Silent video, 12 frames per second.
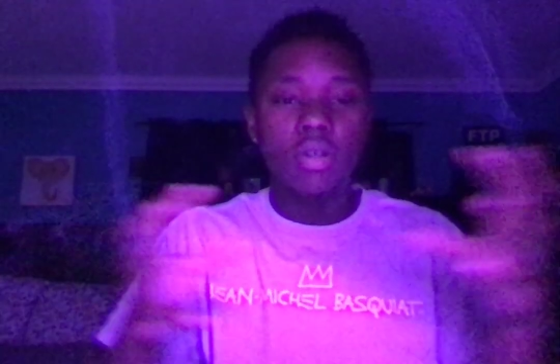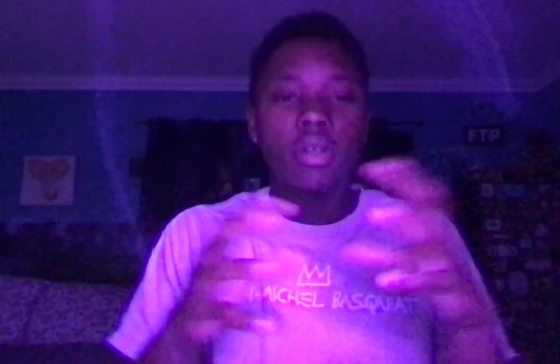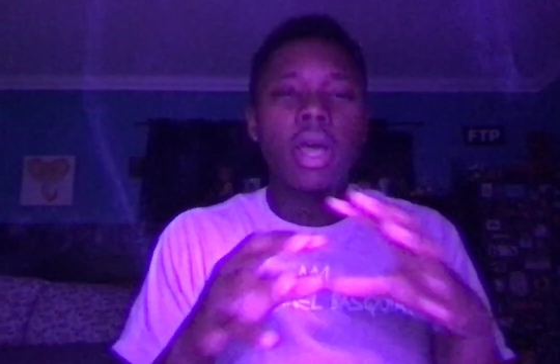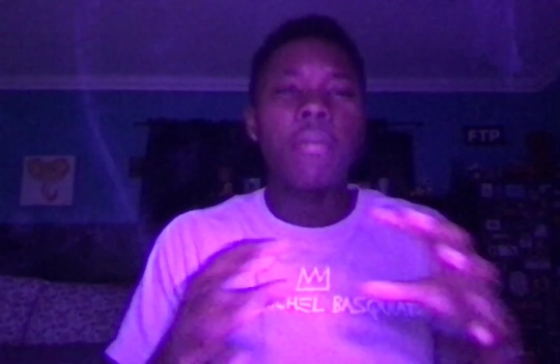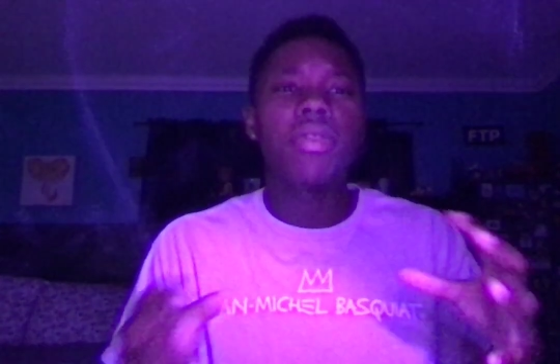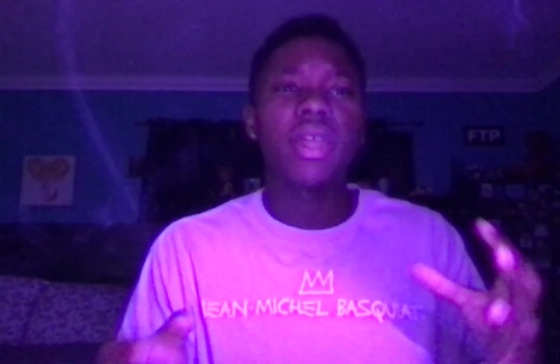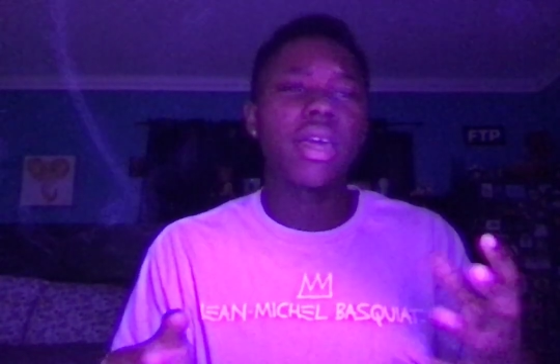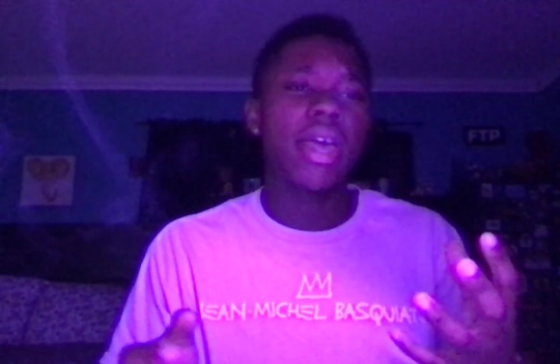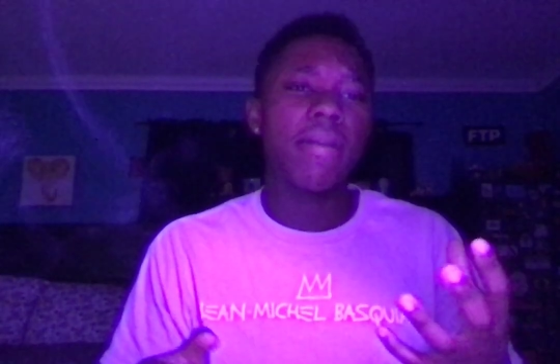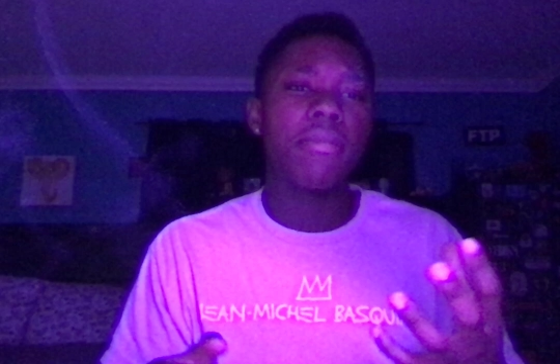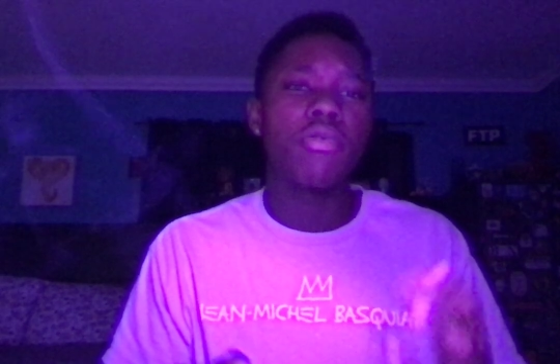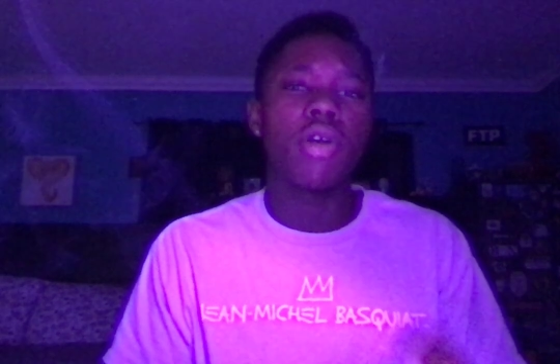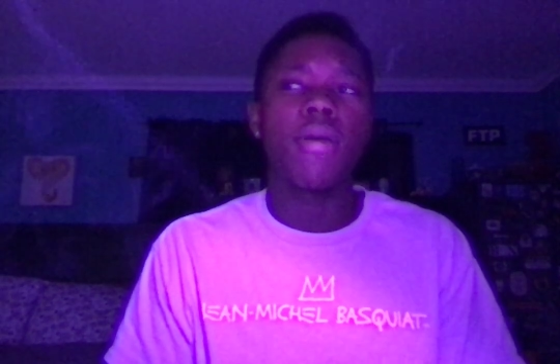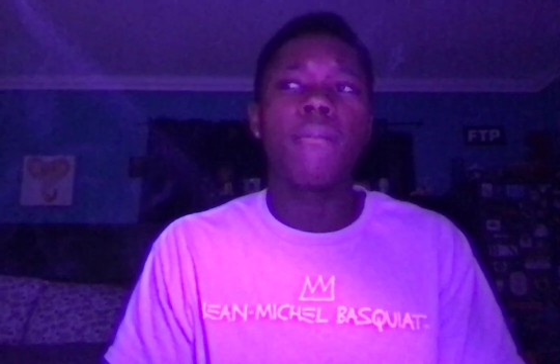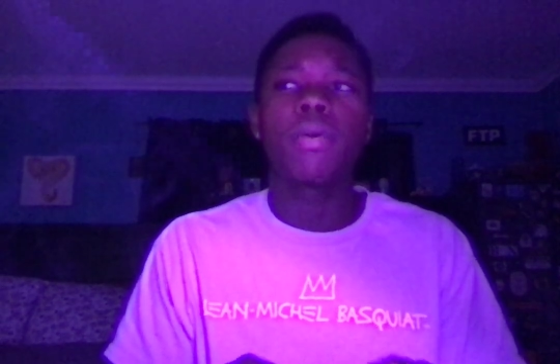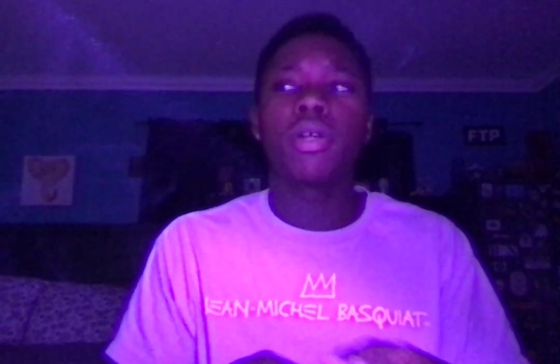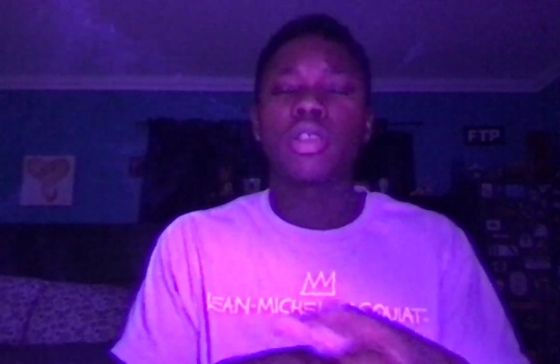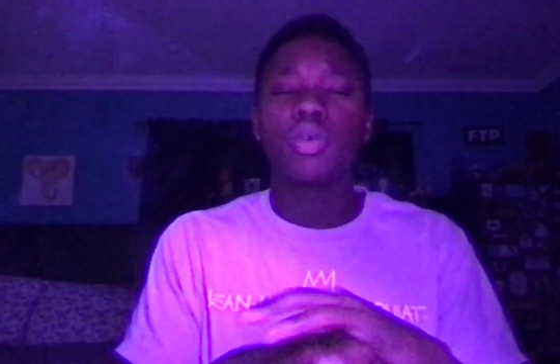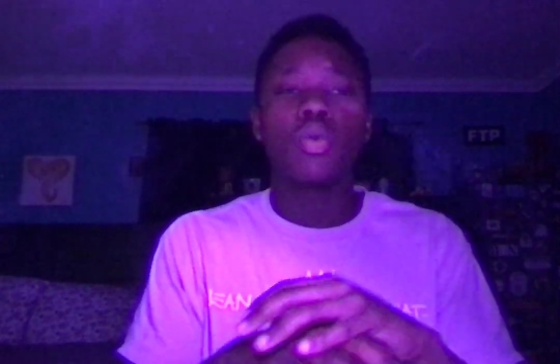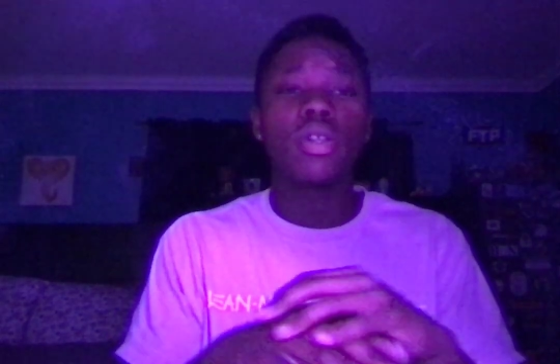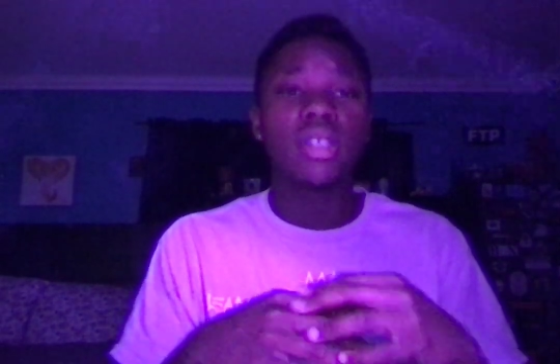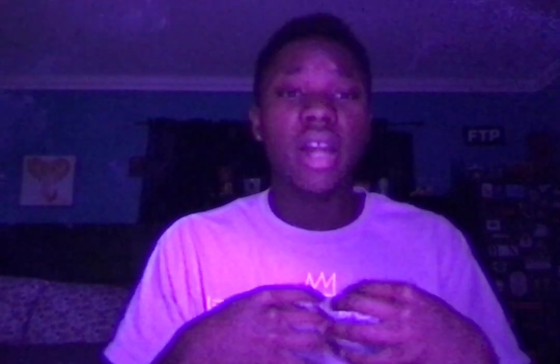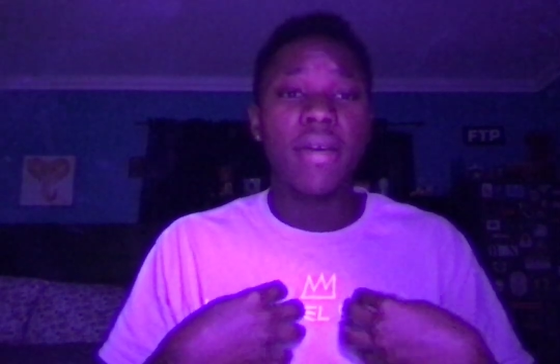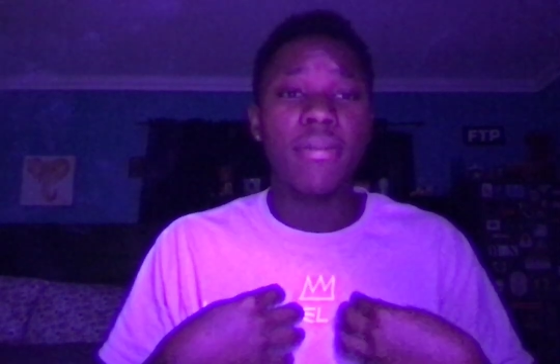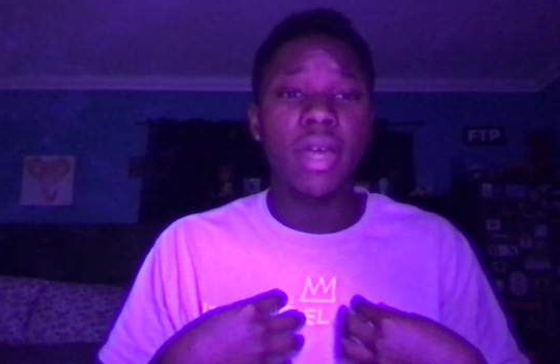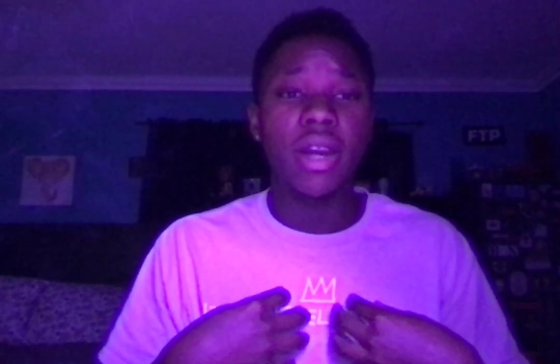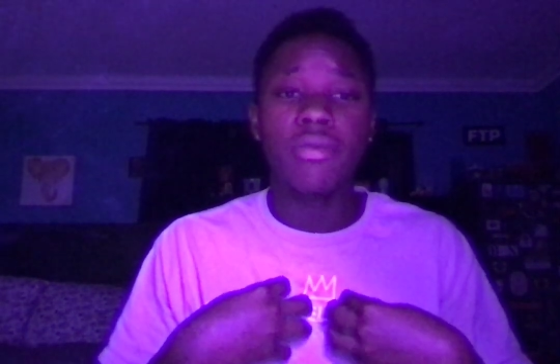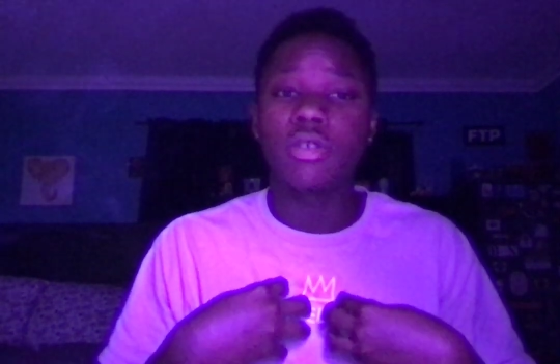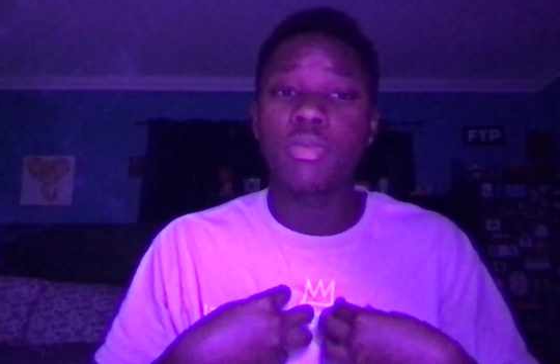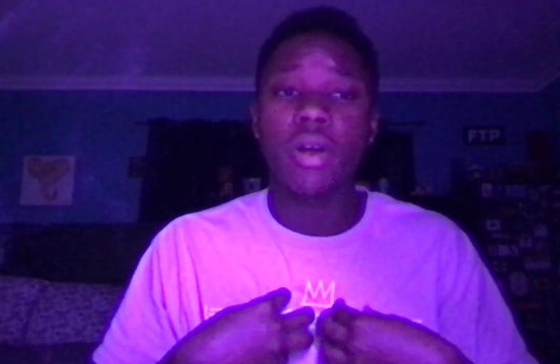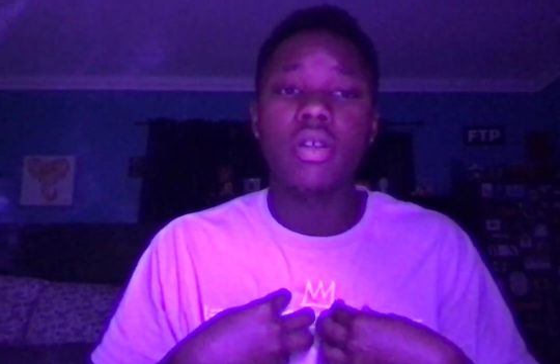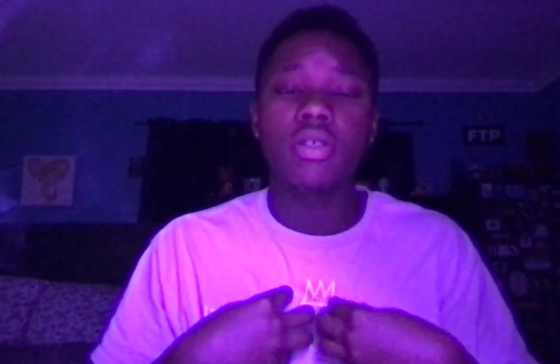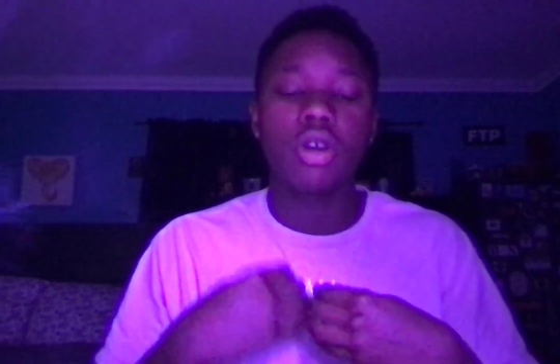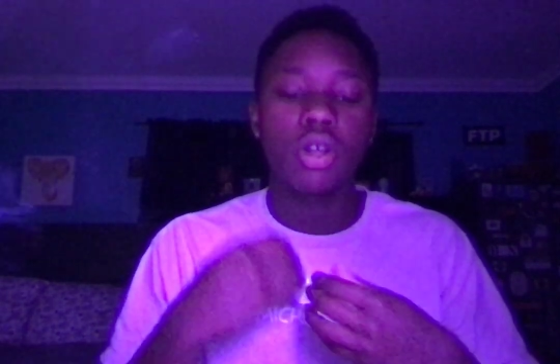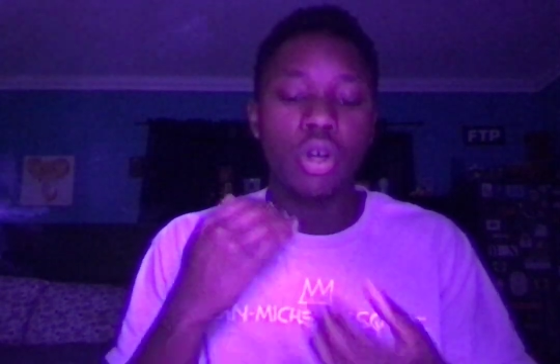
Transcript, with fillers: I mean, they can be round, but the ones that I've been getting from Sprouts are the